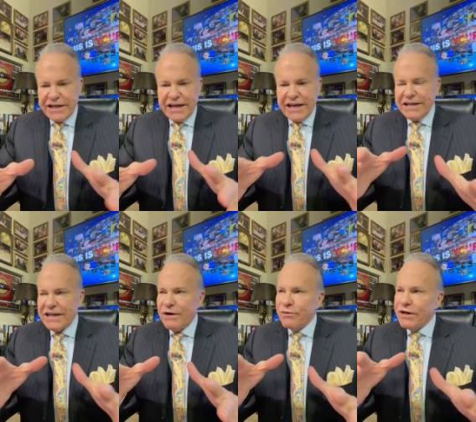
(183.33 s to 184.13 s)
And I, I,
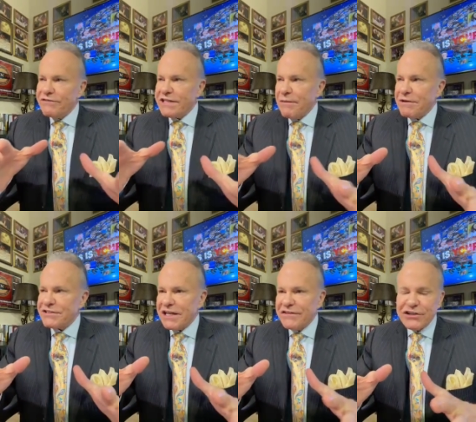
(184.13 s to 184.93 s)
whenever time I
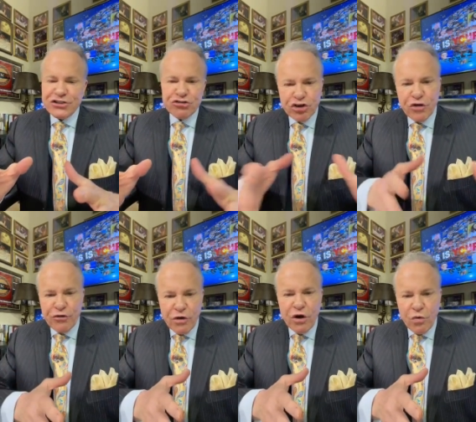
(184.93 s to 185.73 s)
say this, you go to the
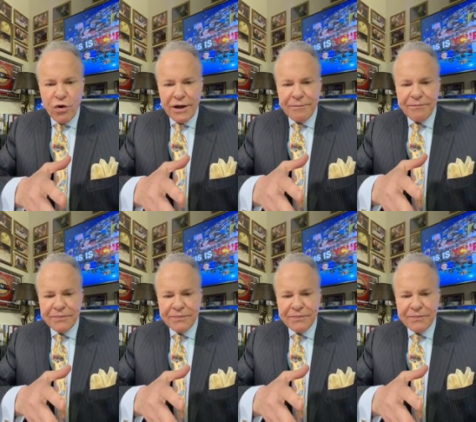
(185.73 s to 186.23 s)
wrong one